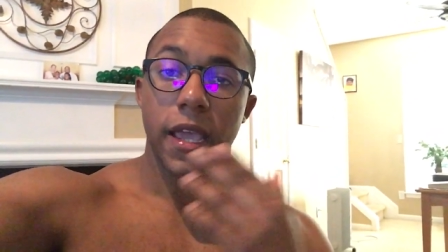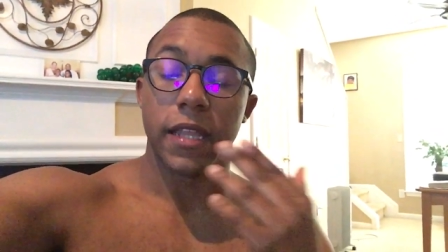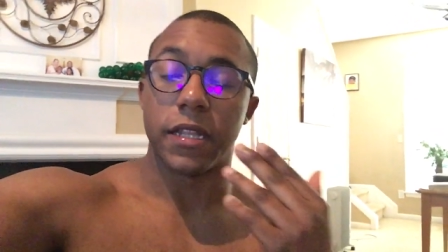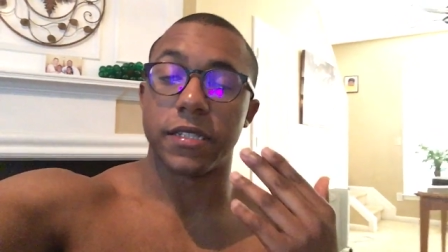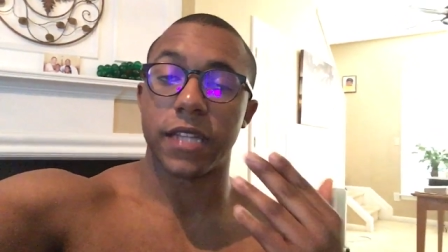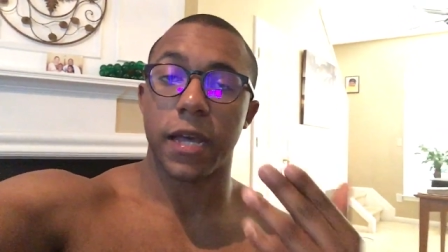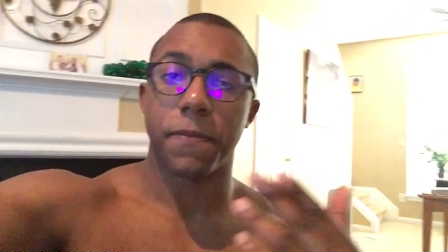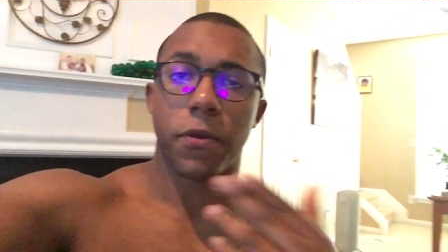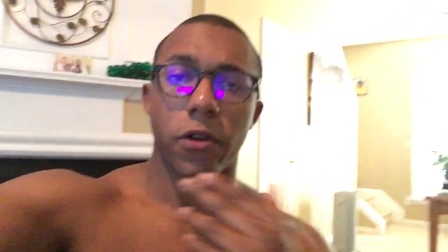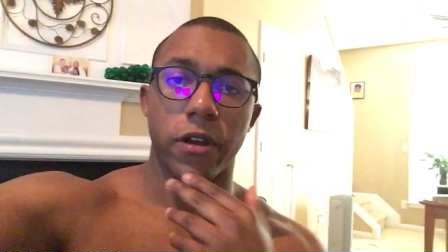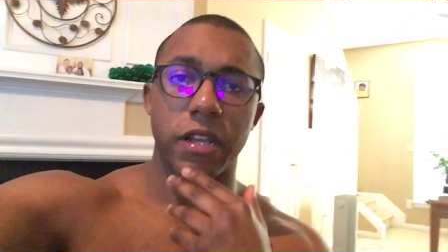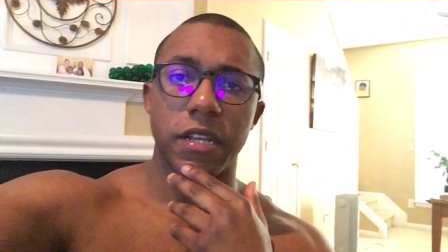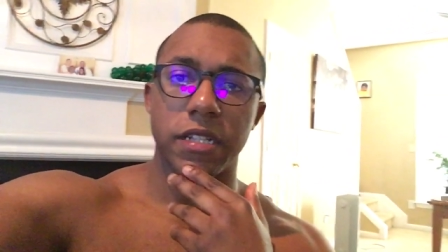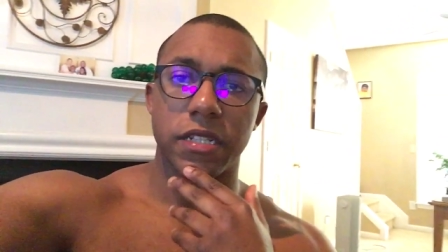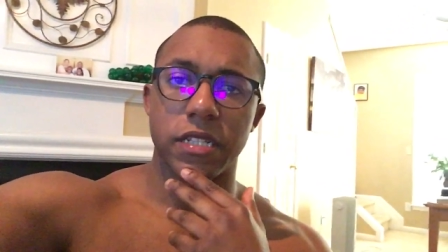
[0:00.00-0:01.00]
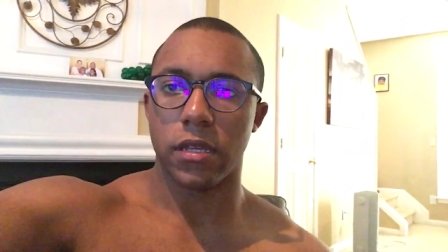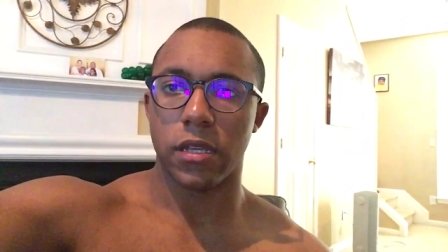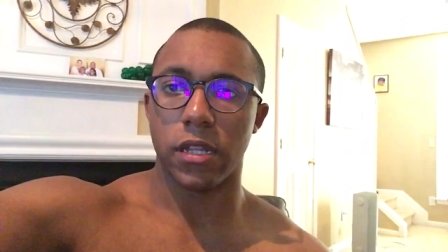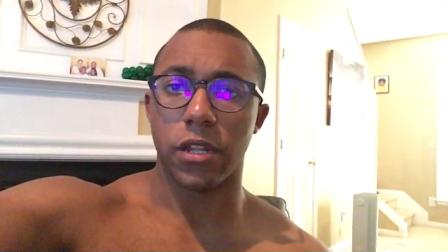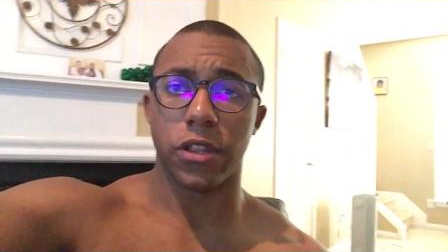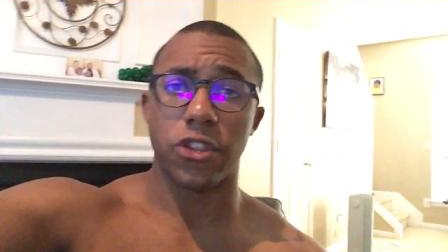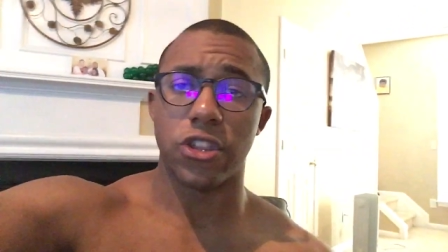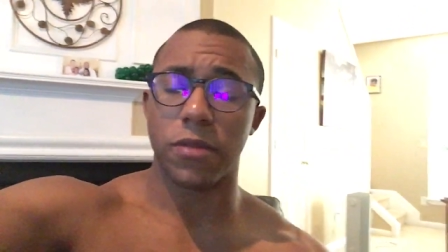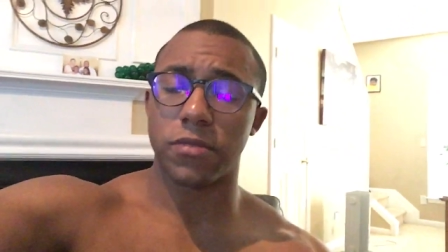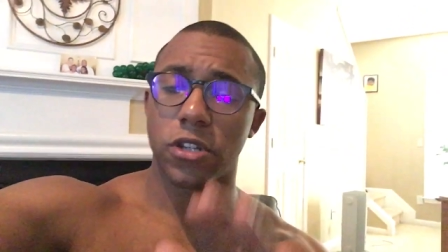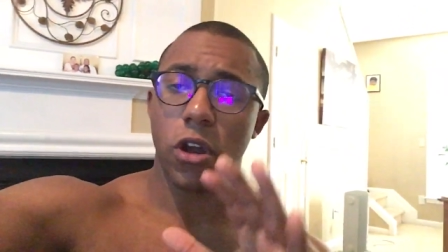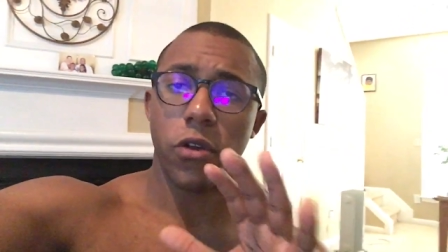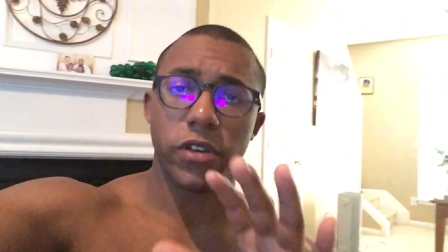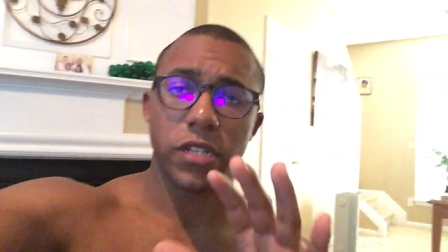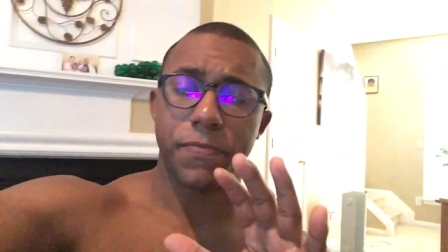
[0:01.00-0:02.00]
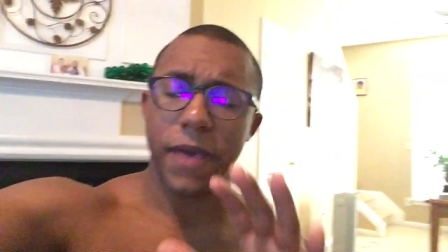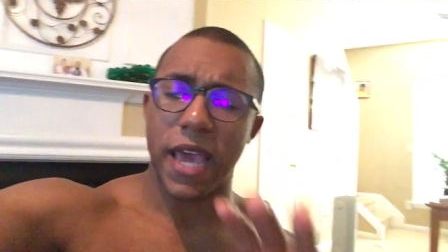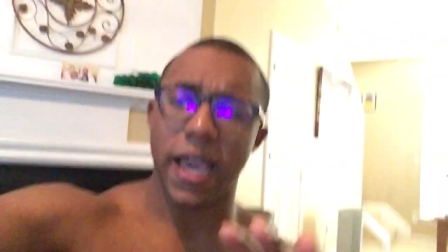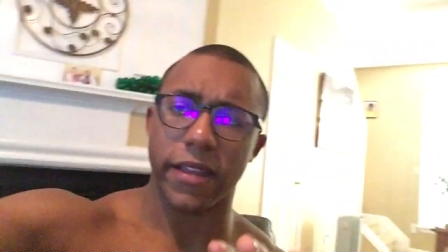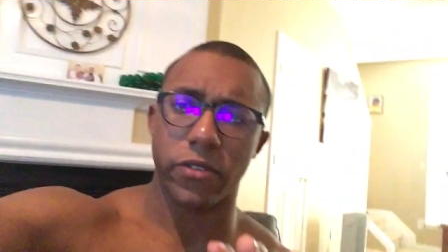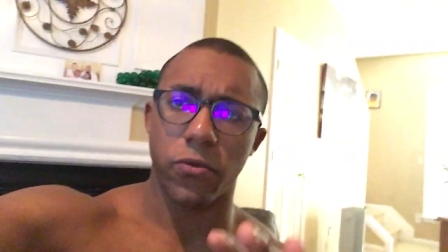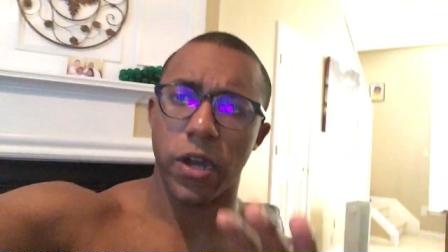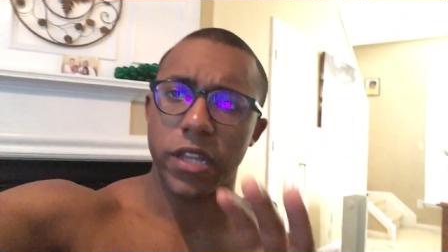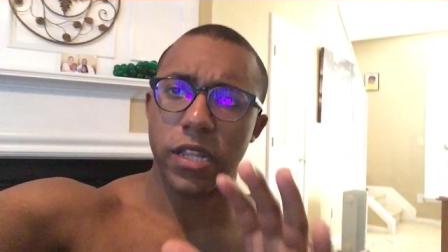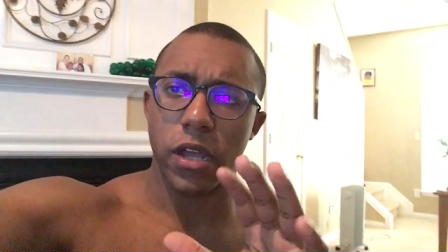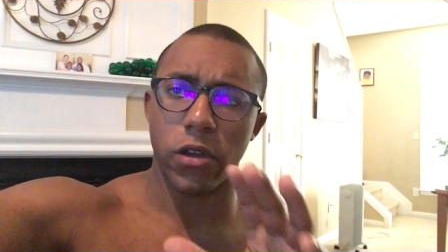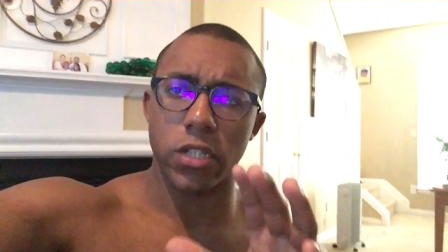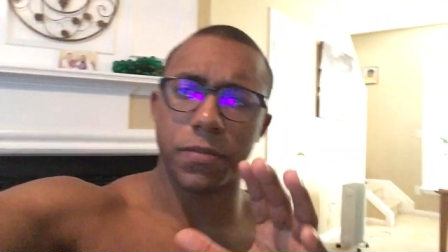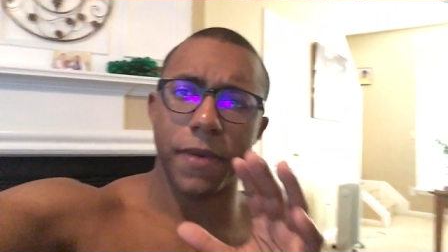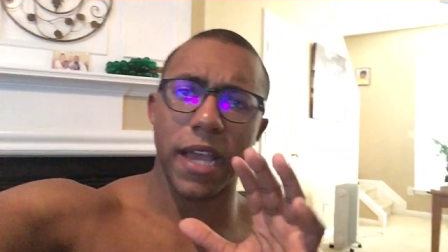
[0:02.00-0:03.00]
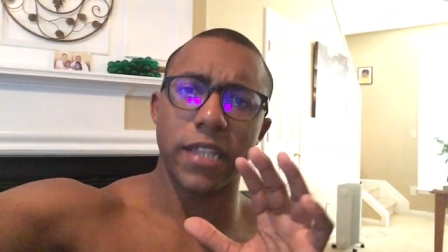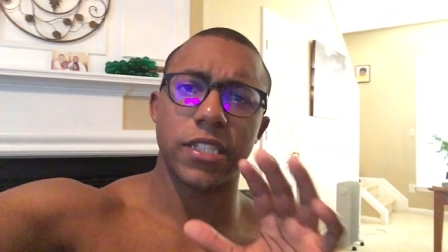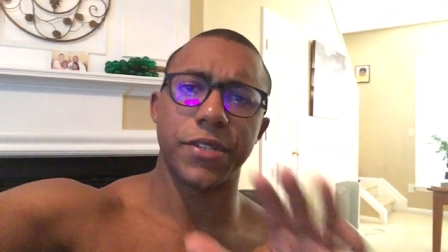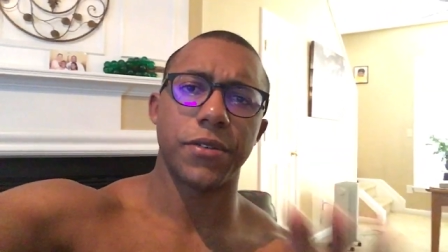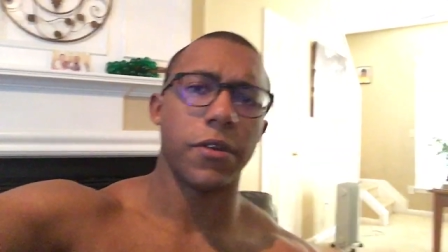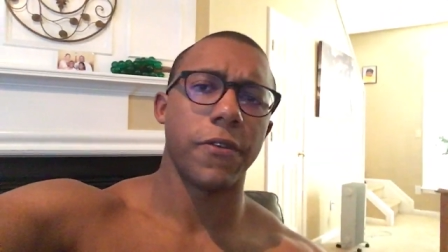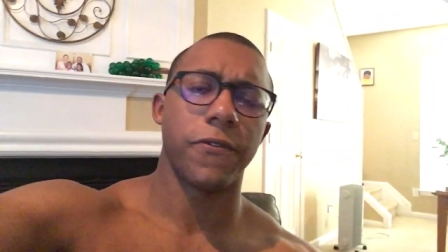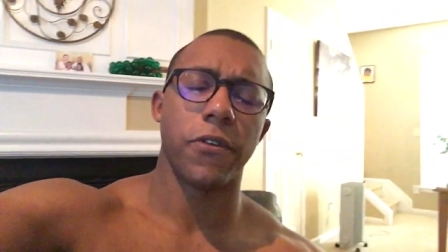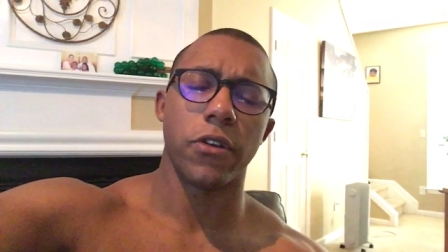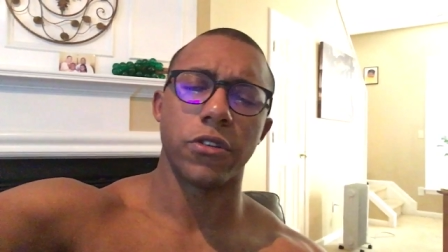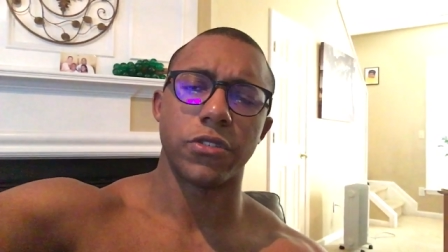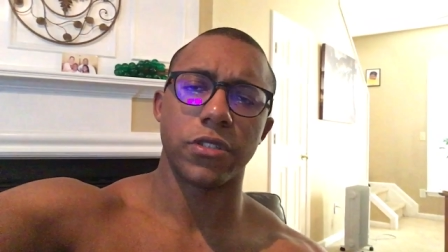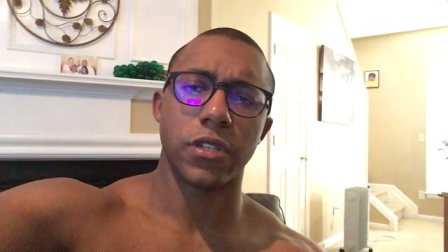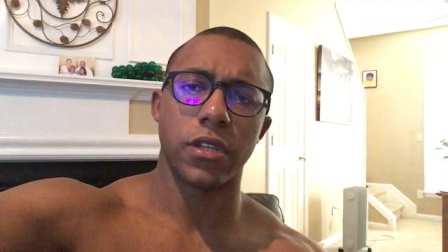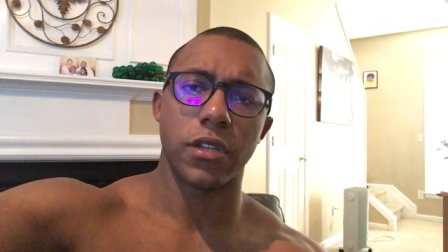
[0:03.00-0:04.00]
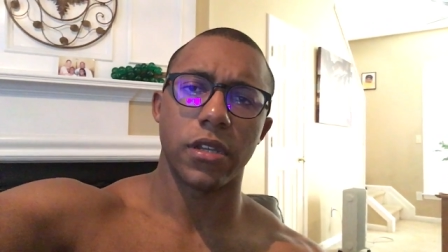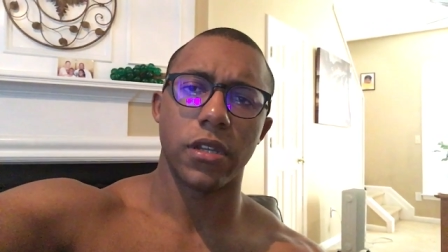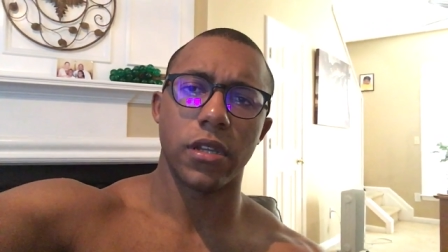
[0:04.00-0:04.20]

And the sad part is, the gyms are always packed. Why are they always packed January 1st?